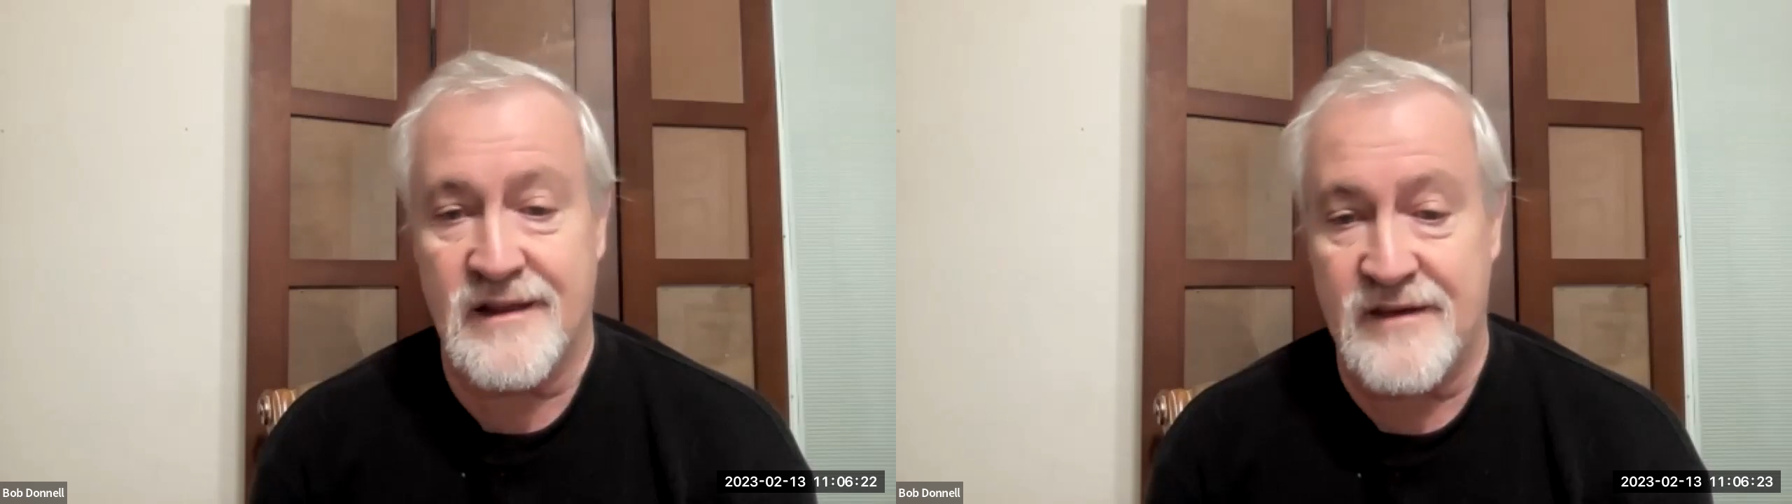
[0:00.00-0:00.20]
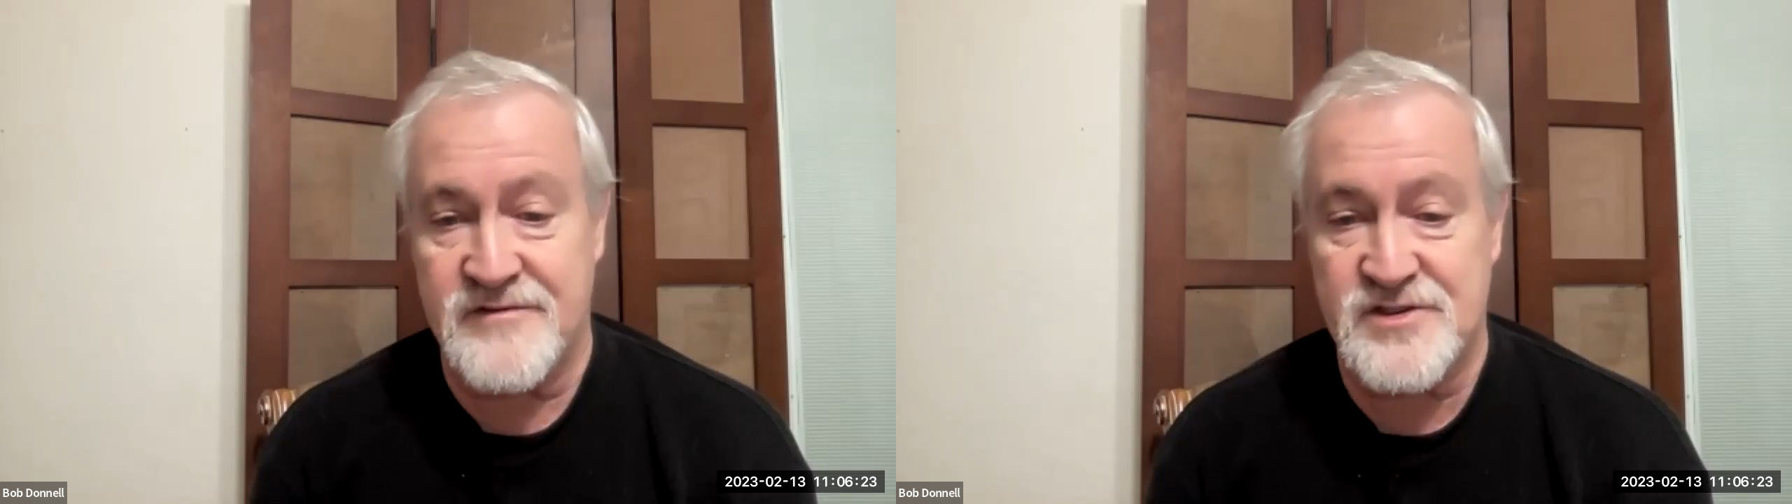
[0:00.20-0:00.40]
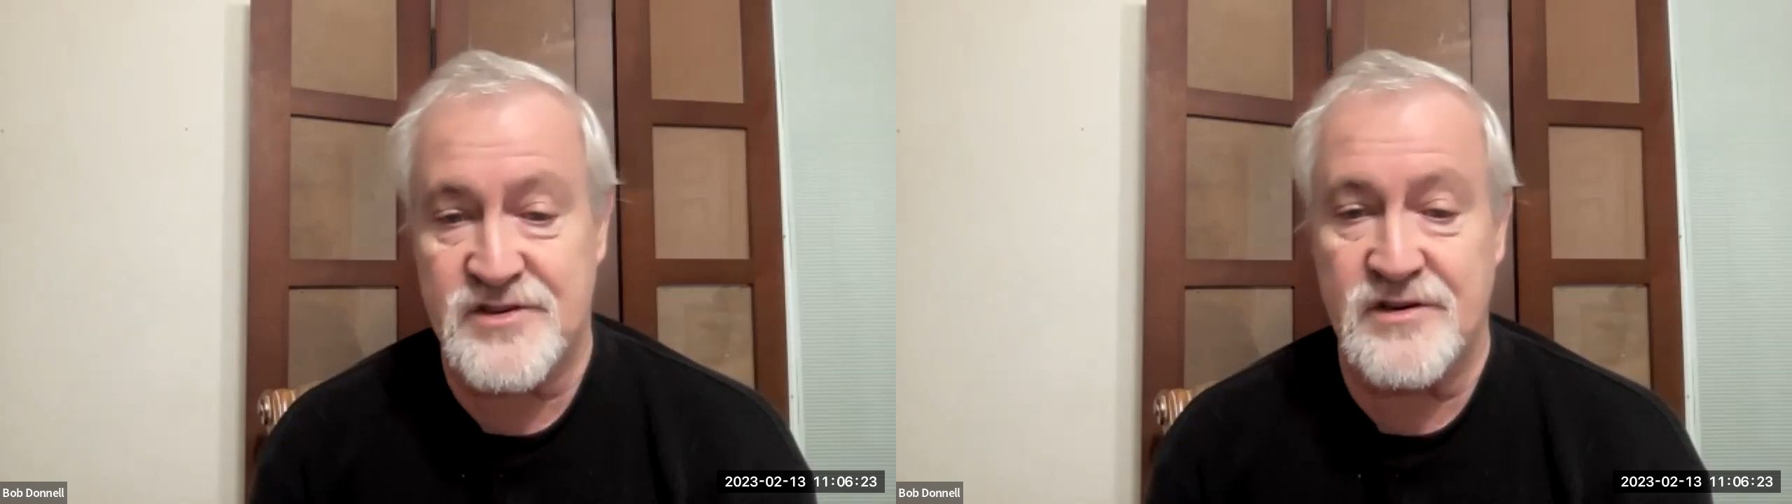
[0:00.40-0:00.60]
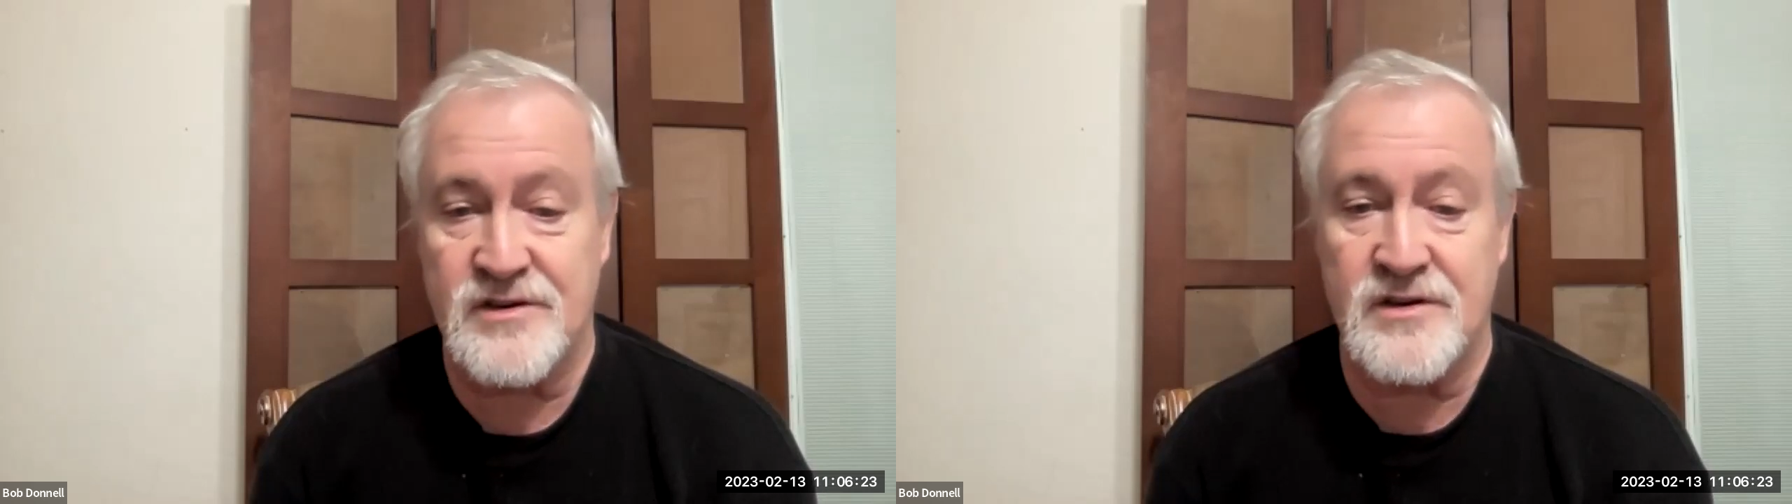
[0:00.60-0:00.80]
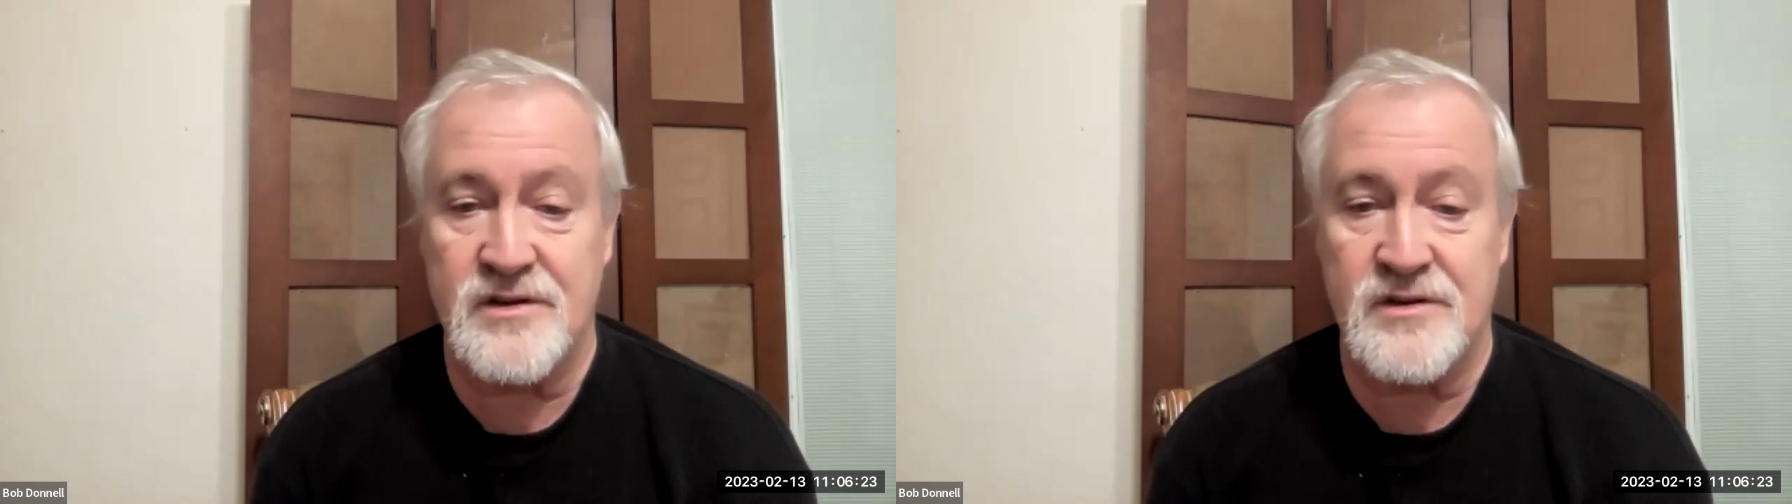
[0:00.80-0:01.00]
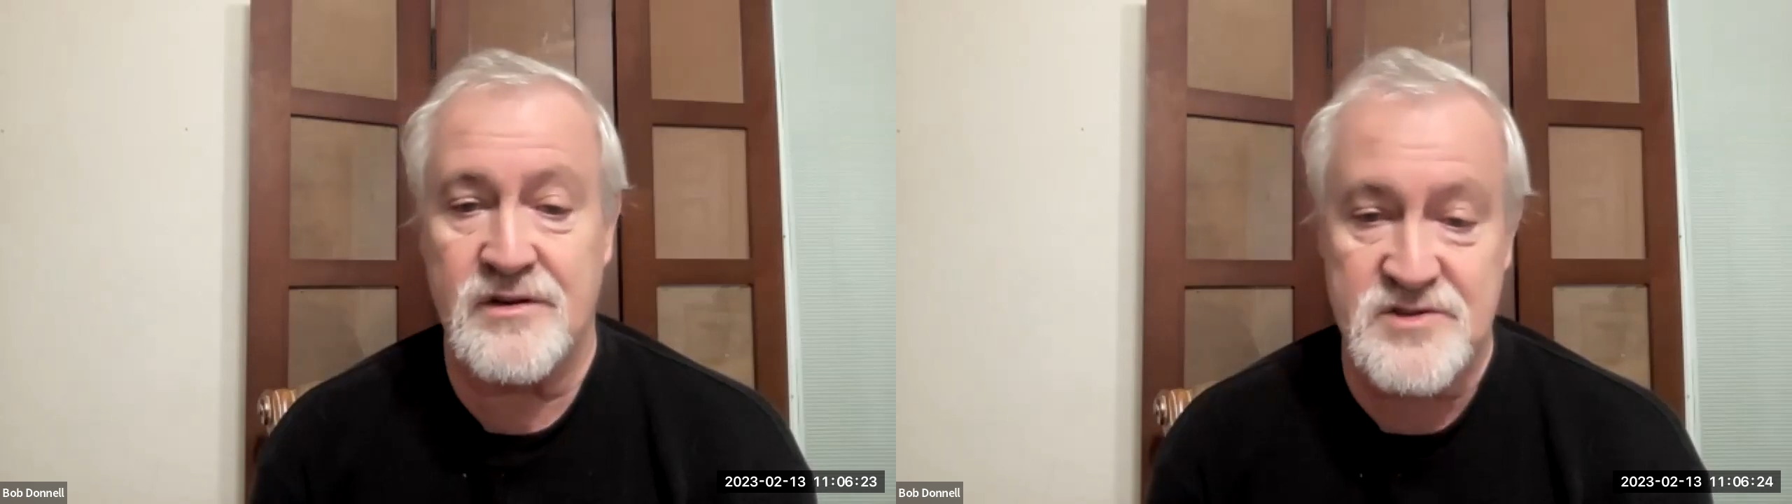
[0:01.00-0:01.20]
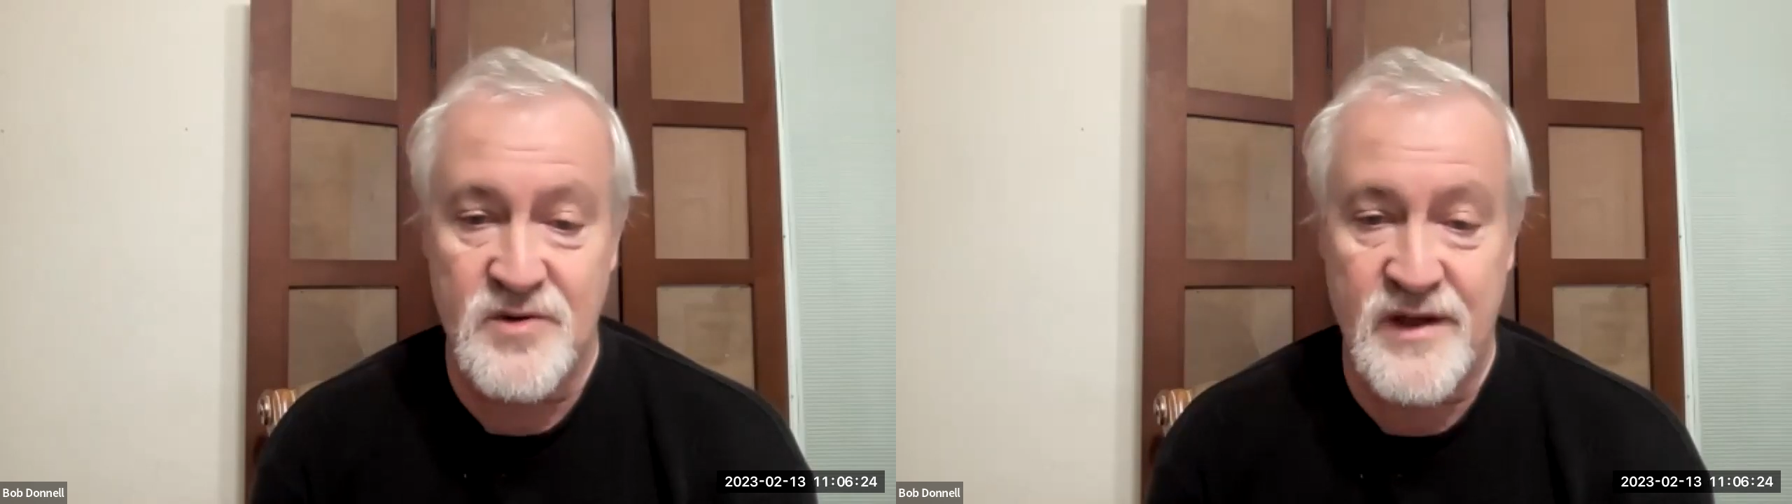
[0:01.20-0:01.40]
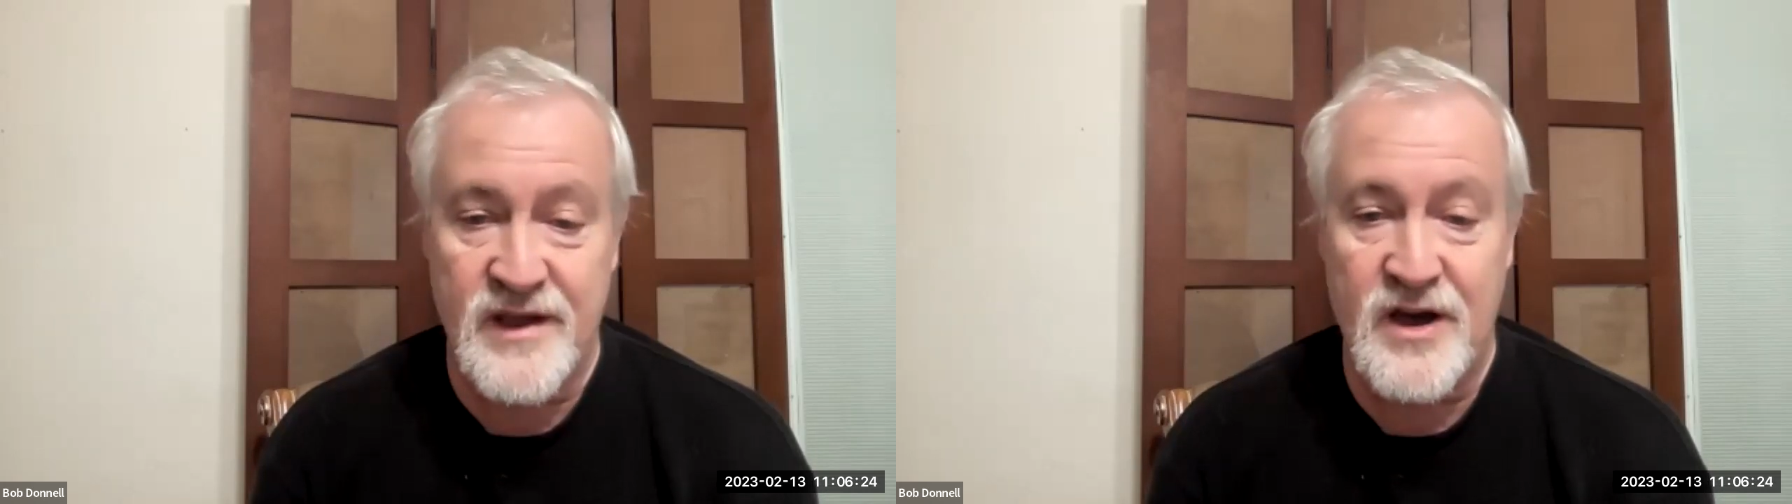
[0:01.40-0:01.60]
life's good, what's
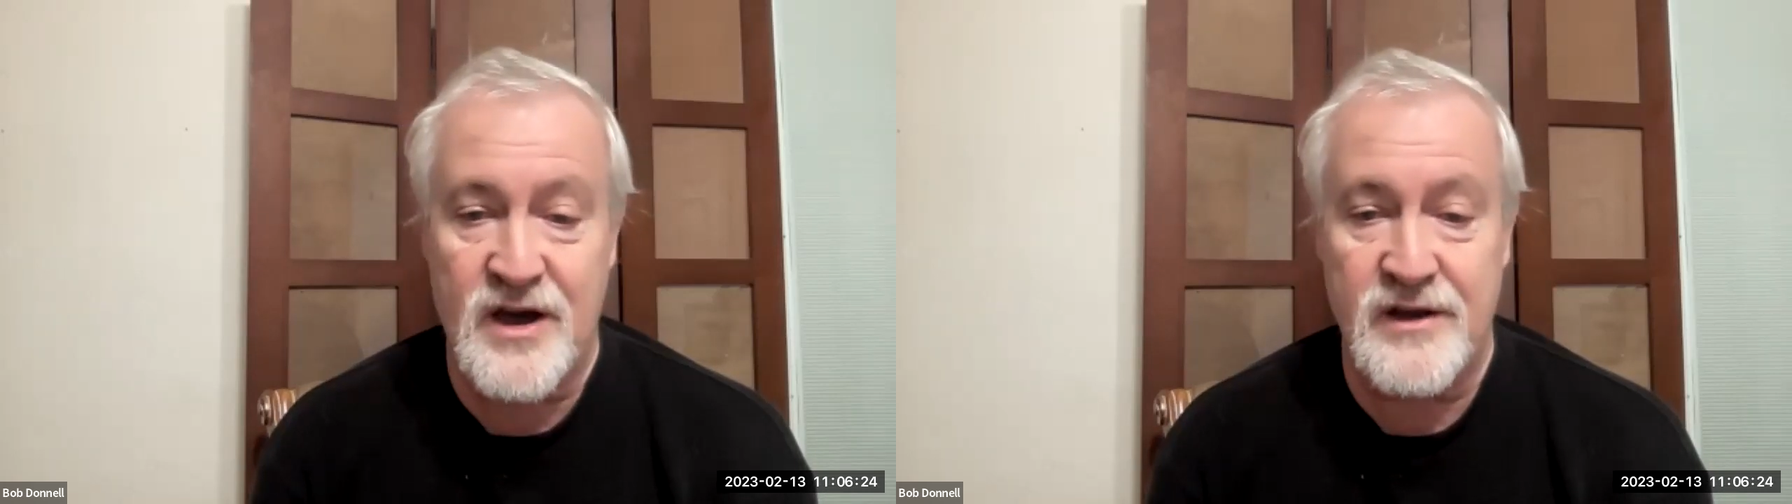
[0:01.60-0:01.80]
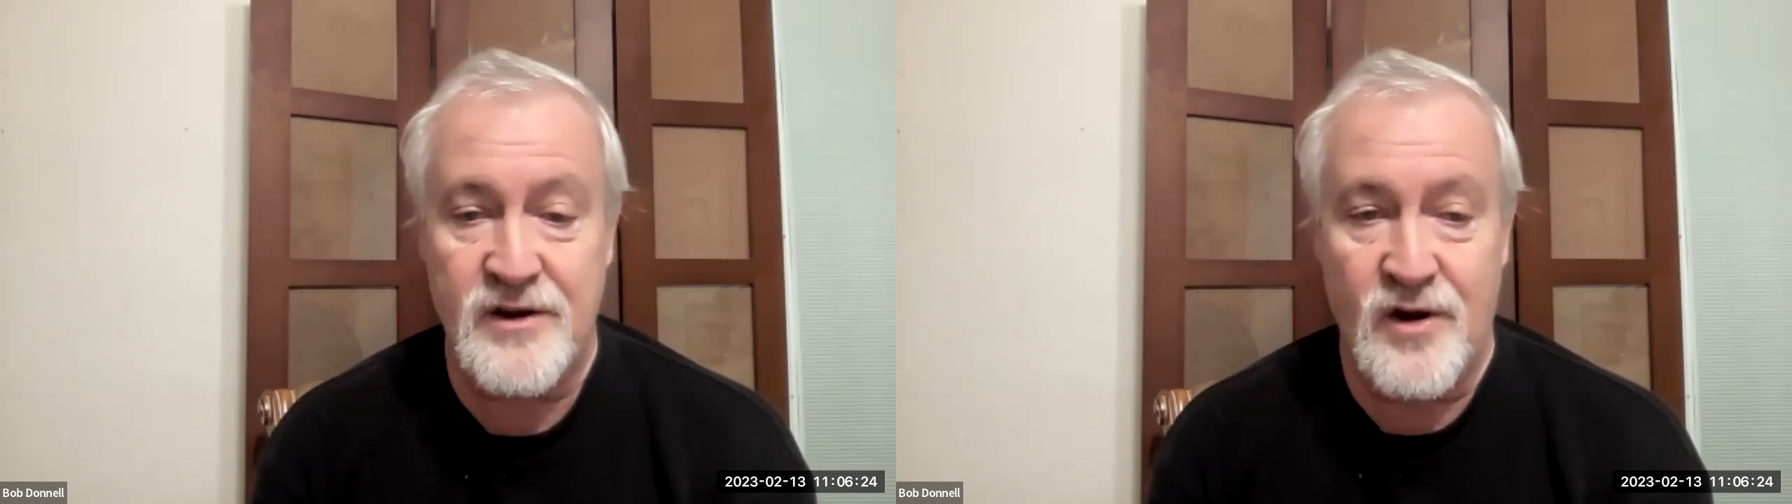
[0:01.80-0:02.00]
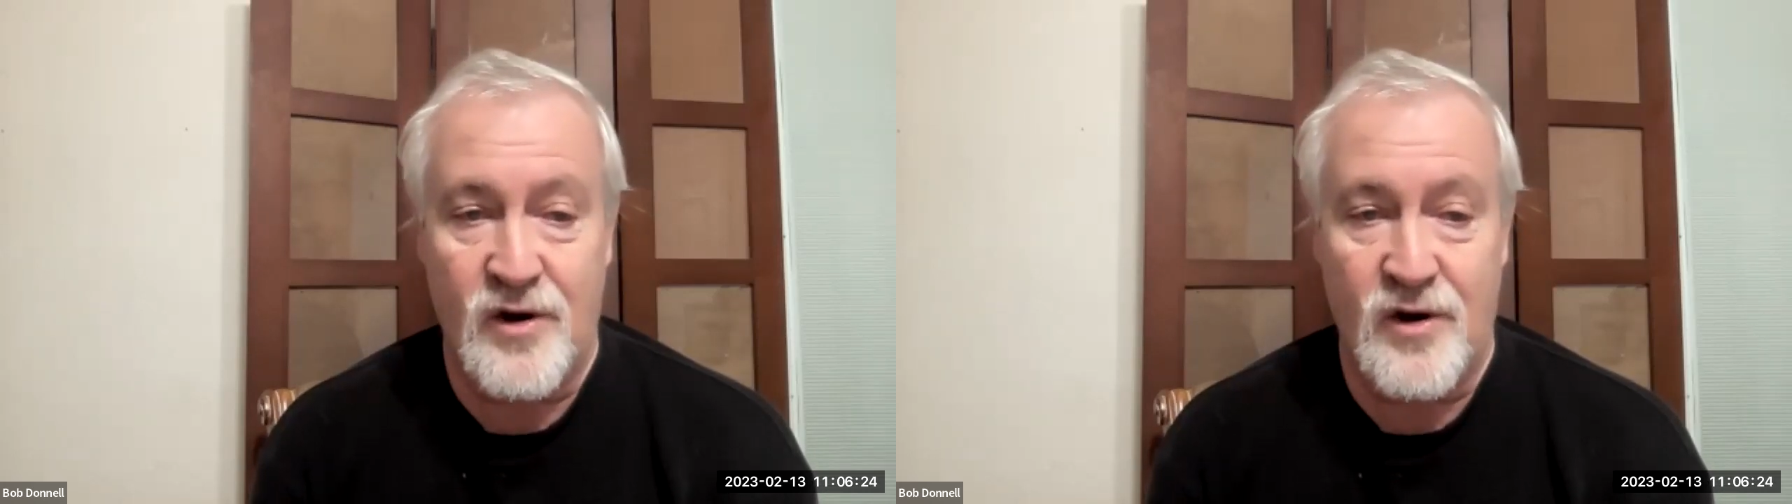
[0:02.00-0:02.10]
going on,